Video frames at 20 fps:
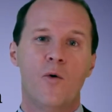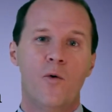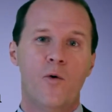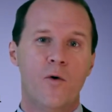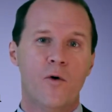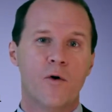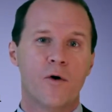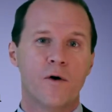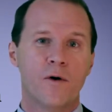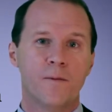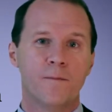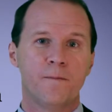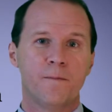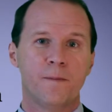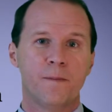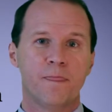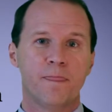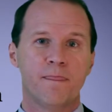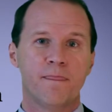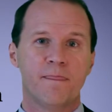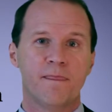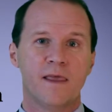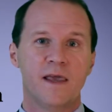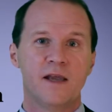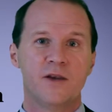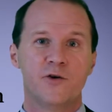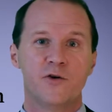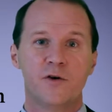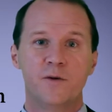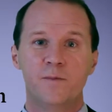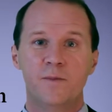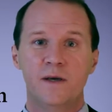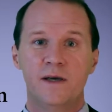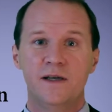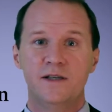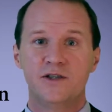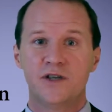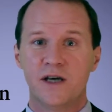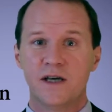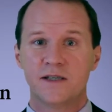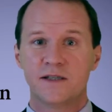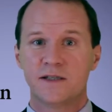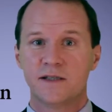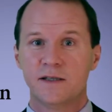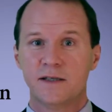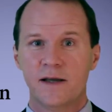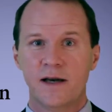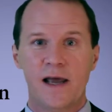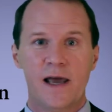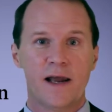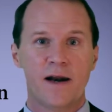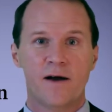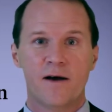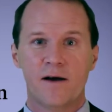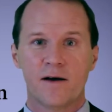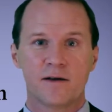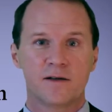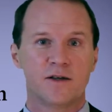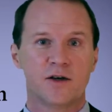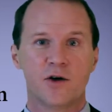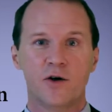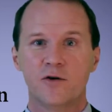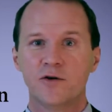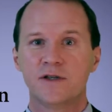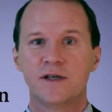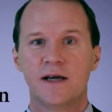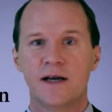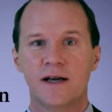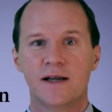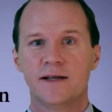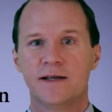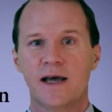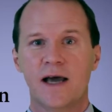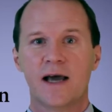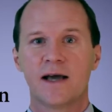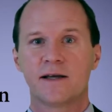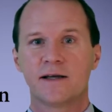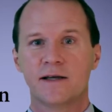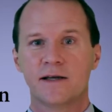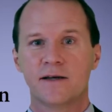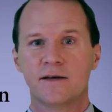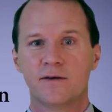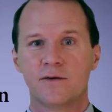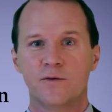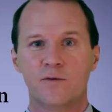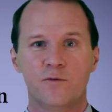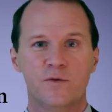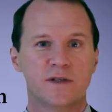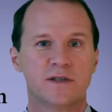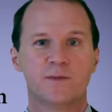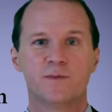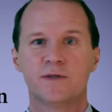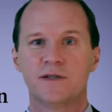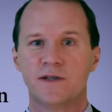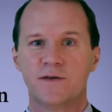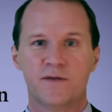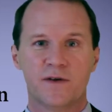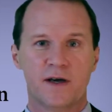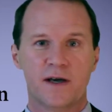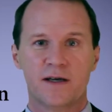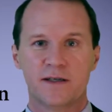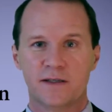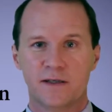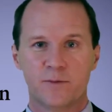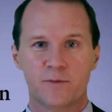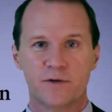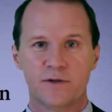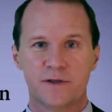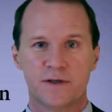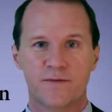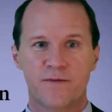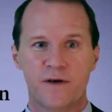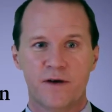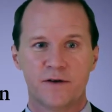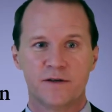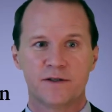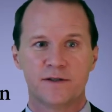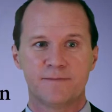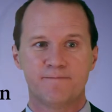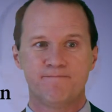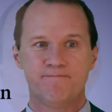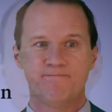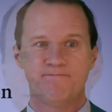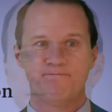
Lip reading: or it could be just an ad hoc negotiating tactic with specific customers of theirs.